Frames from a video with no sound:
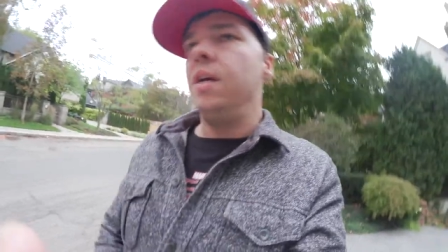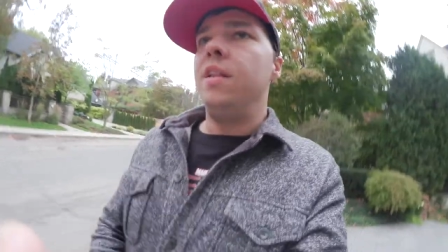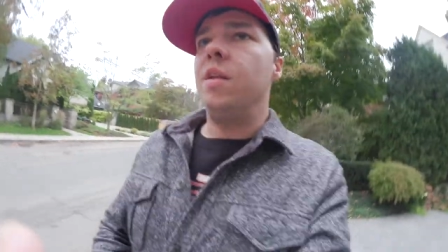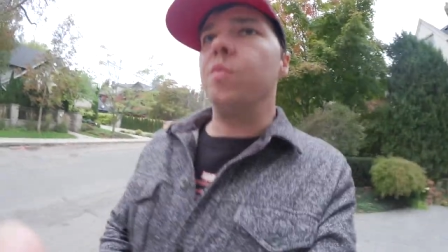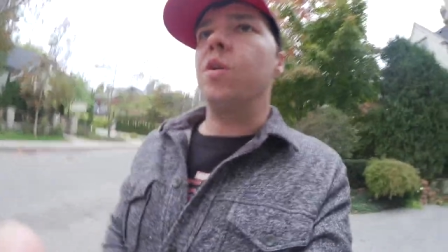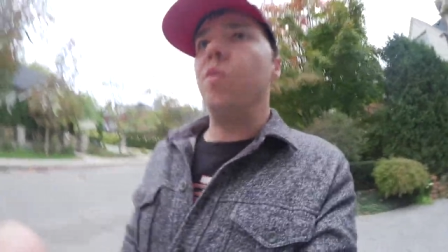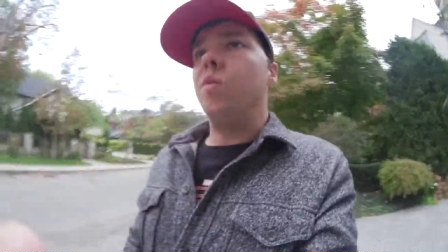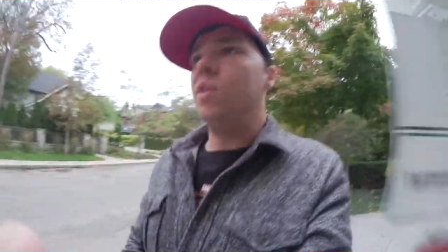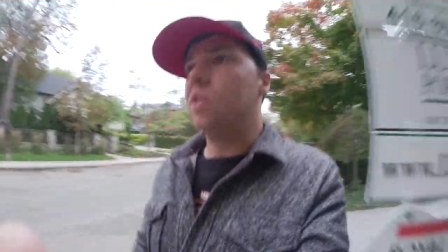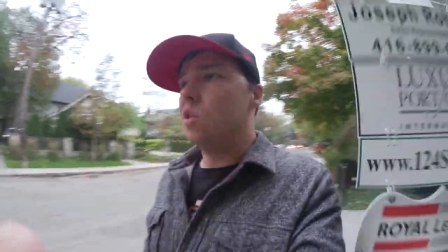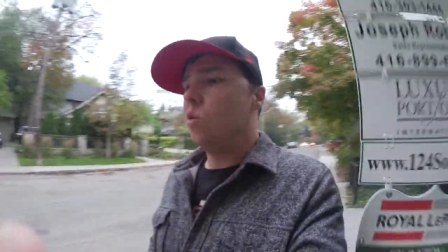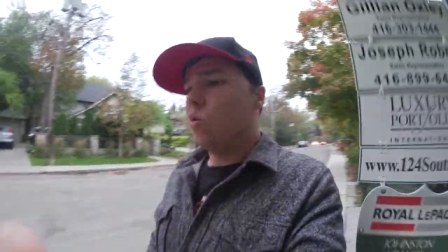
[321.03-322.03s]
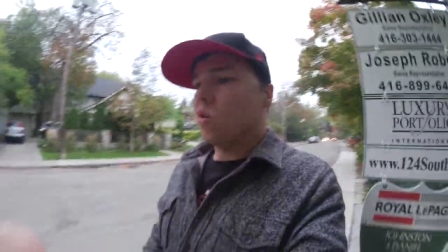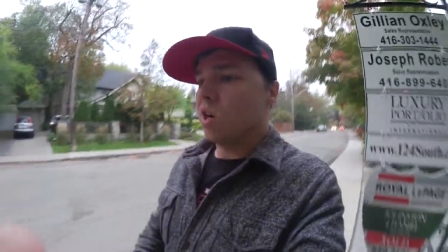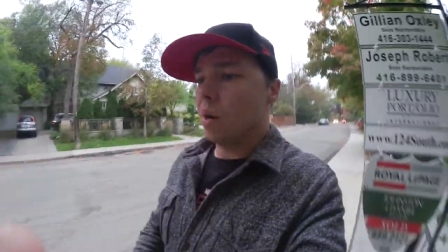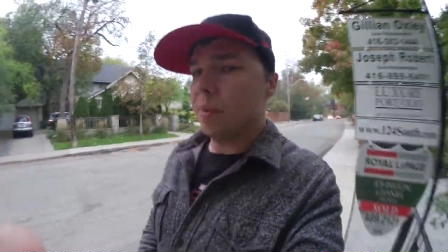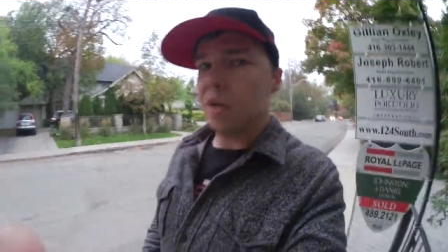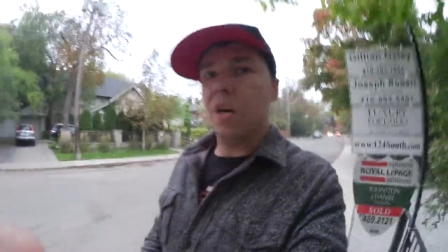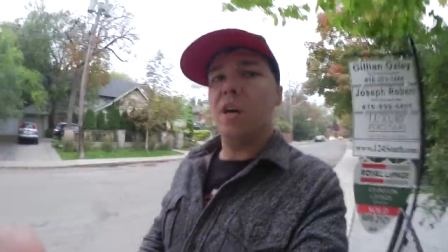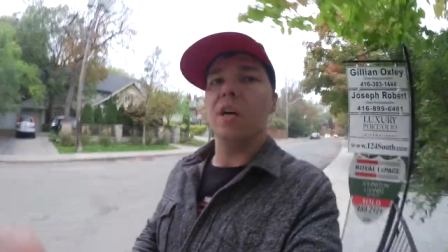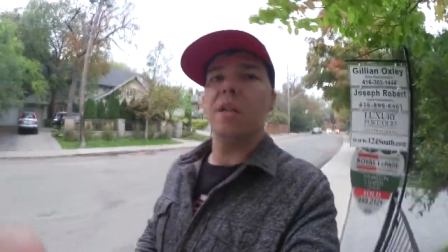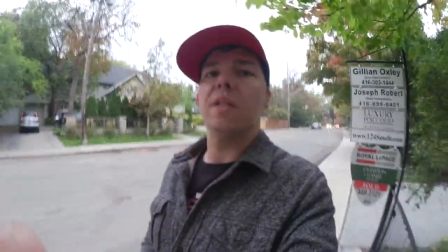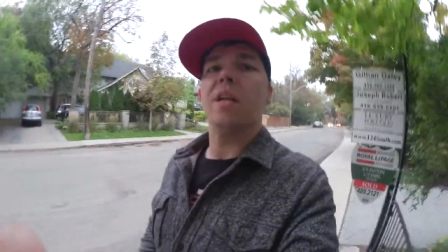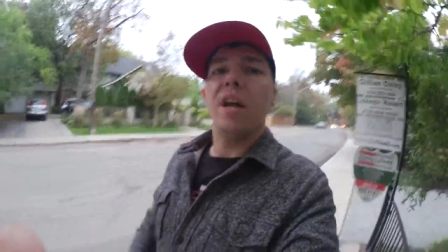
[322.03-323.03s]
then we're going into New York
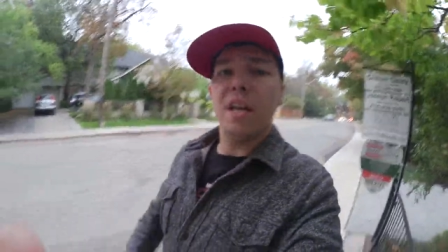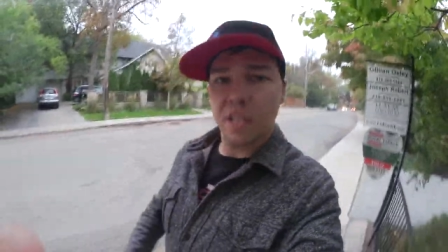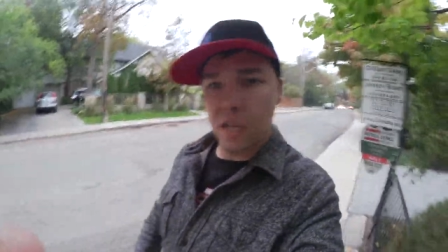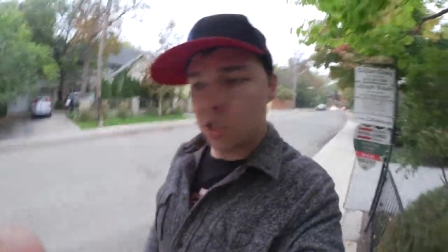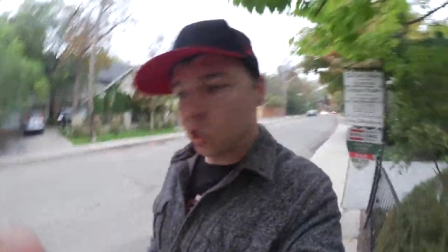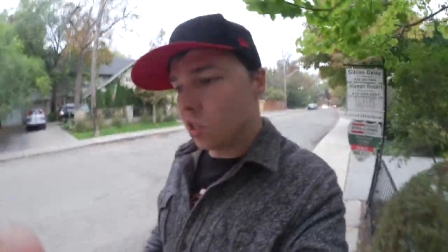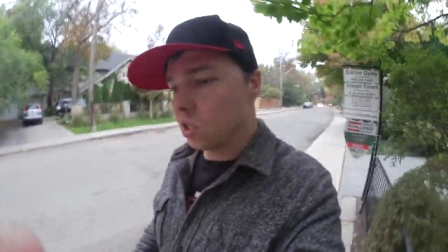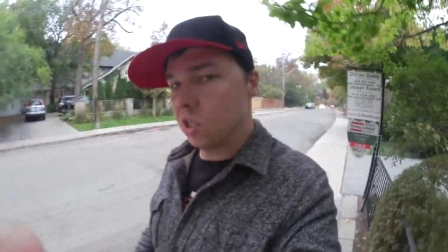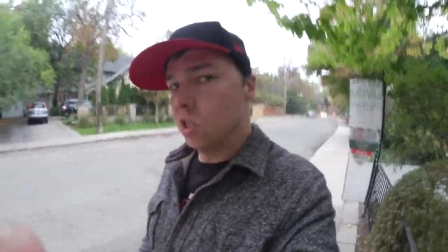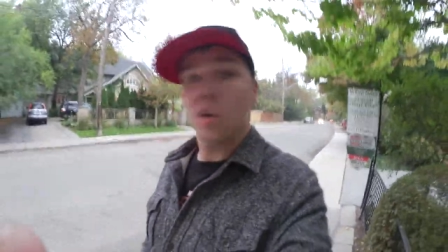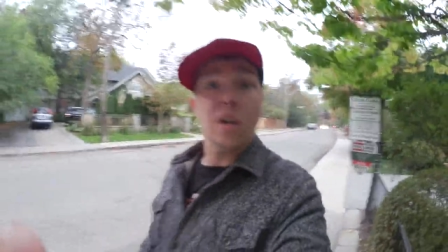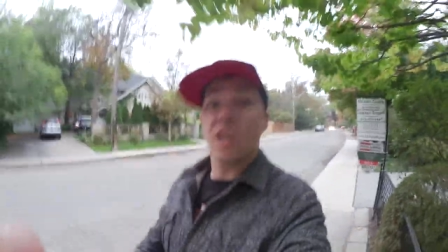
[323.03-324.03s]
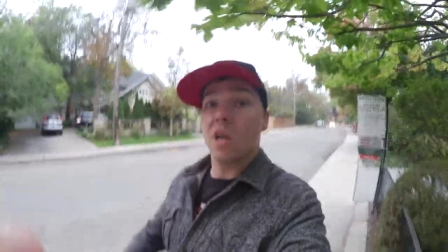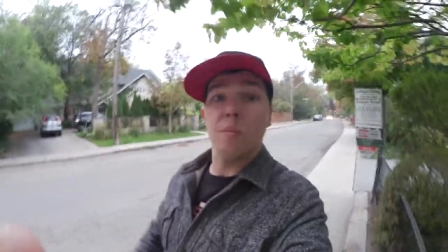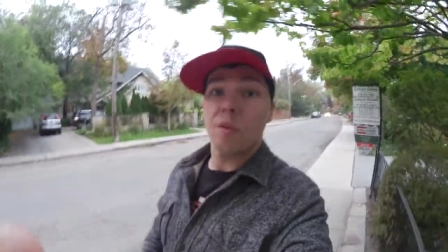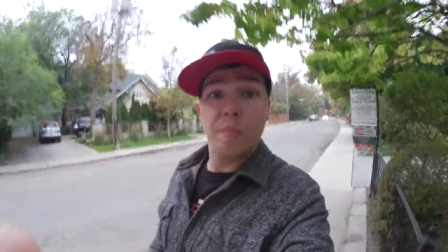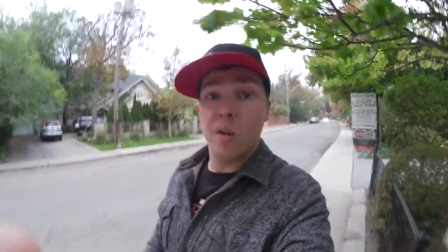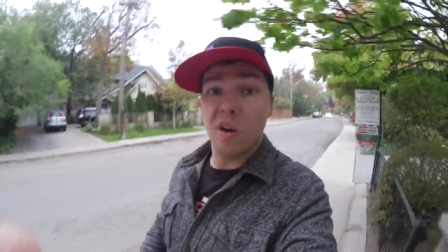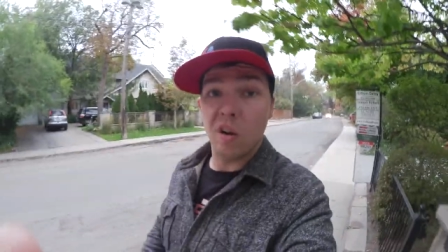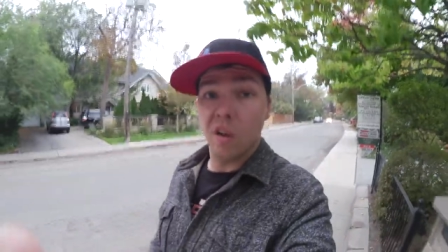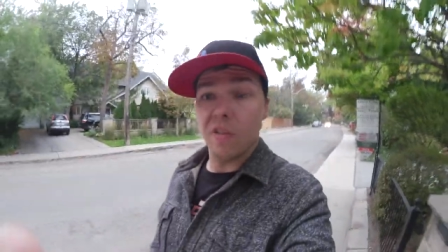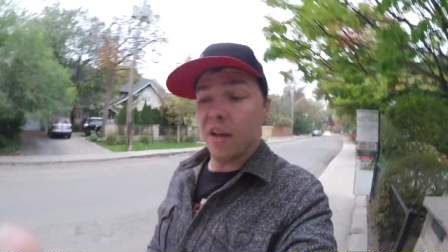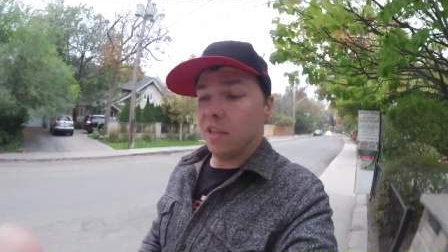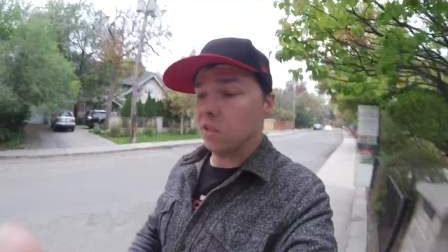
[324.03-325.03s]
Comic-Con and then Los Angeles, and you're going to come with me to all
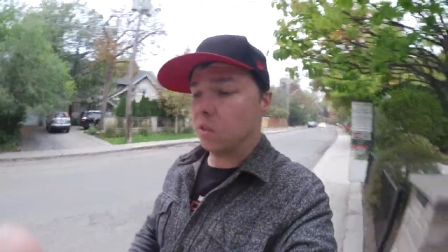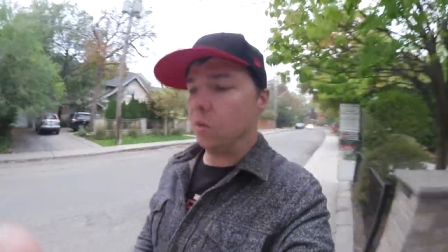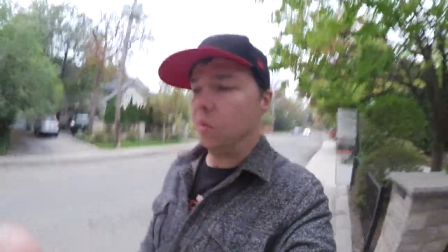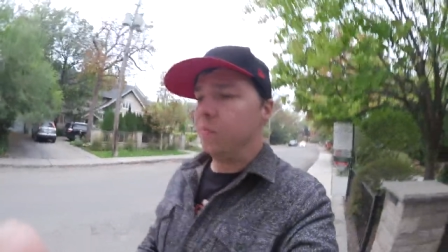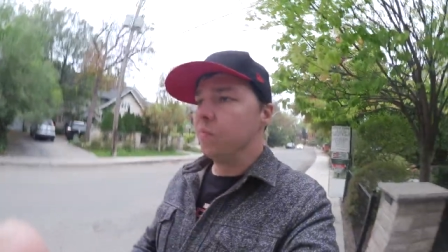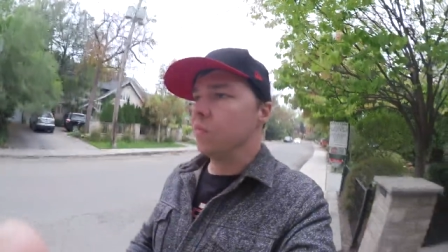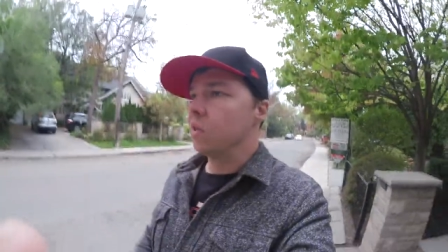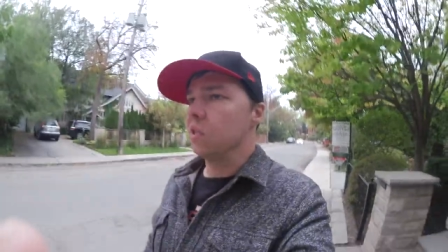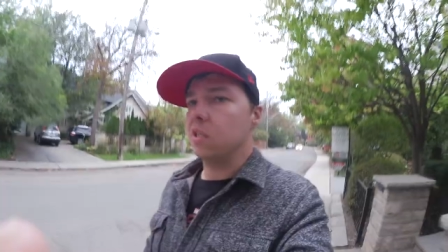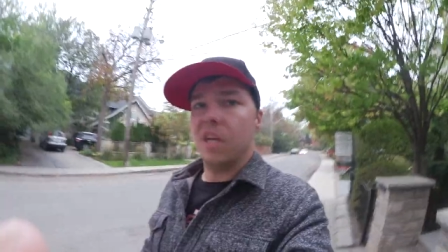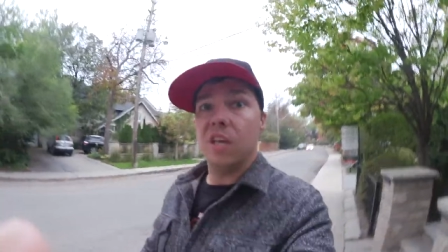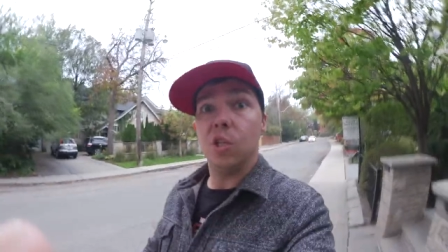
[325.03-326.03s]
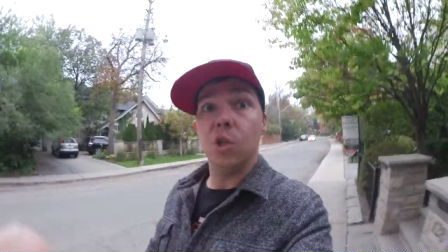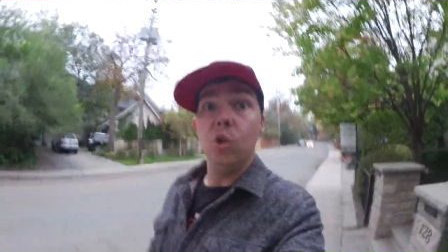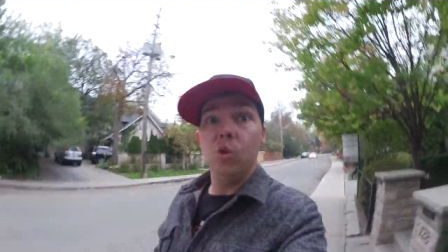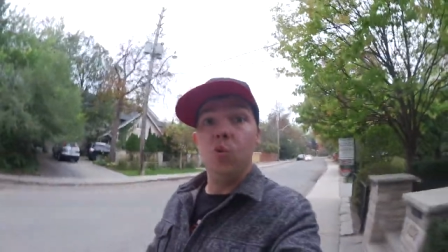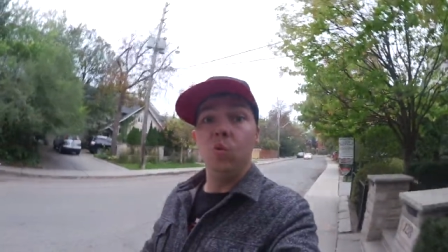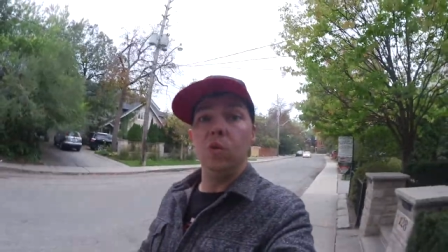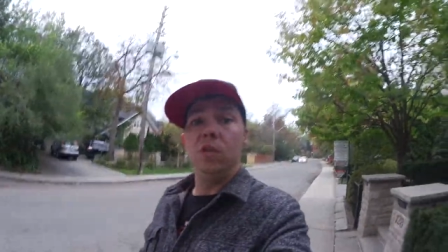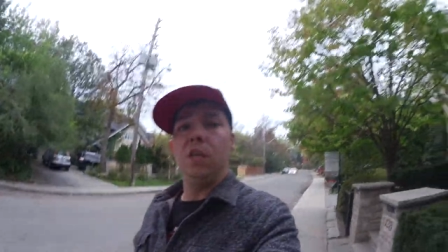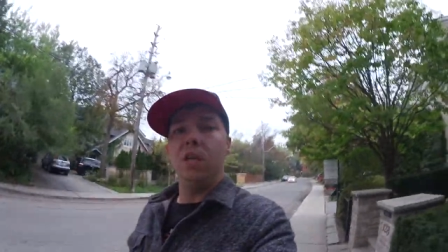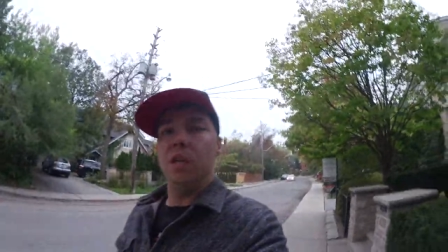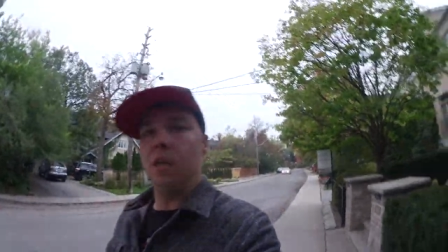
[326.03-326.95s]
of that, so stay tuned.